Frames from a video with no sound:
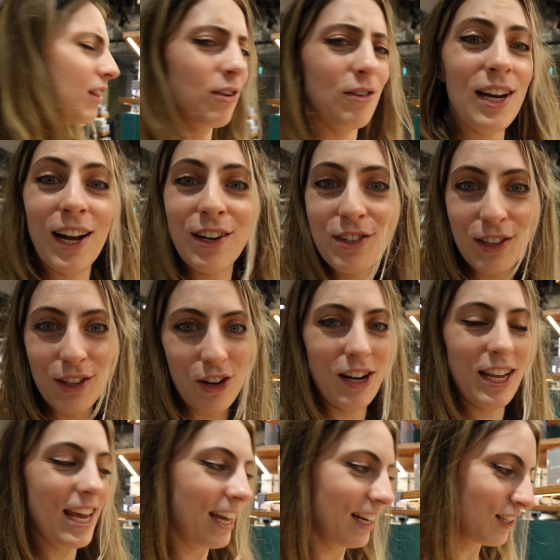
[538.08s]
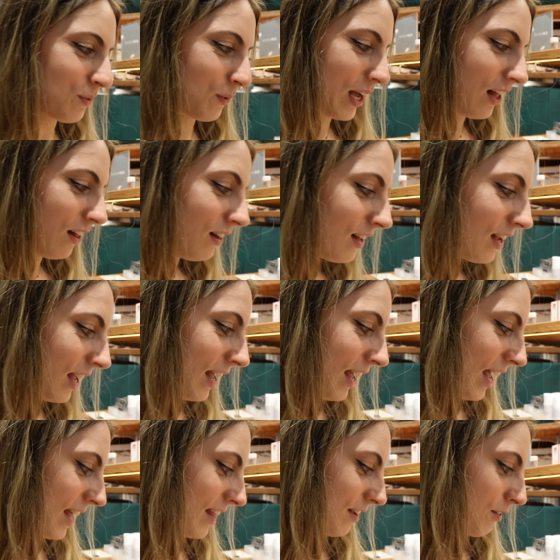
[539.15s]
330 yen as well.
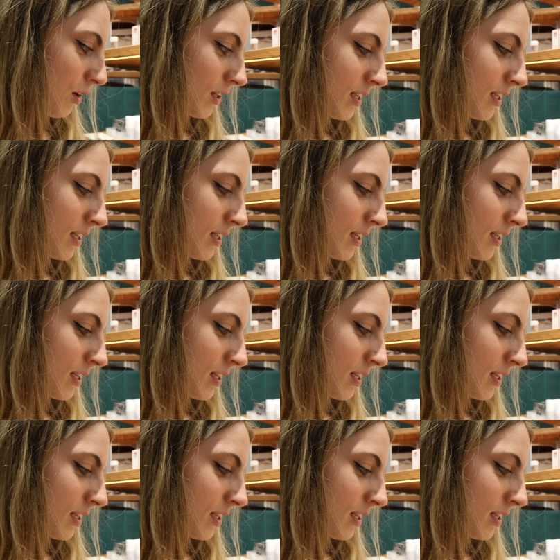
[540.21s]
And they've got